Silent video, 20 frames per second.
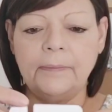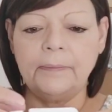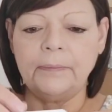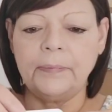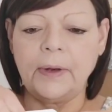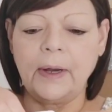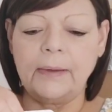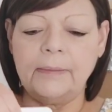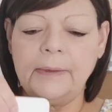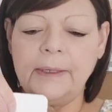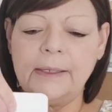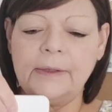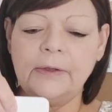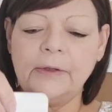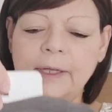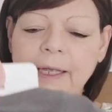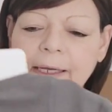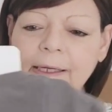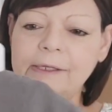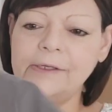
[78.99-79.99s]
But I mean, they're
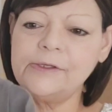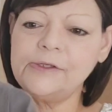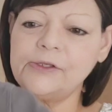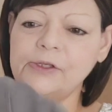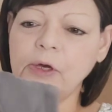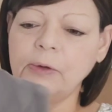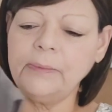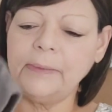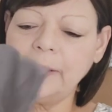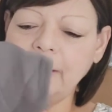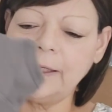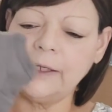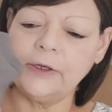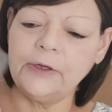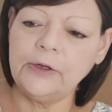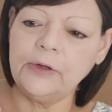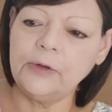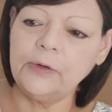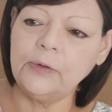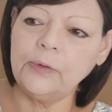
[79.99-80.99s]
getting so many
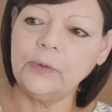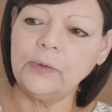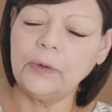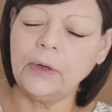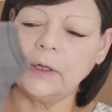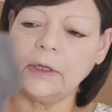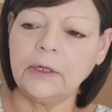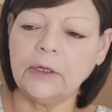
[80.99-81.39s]
new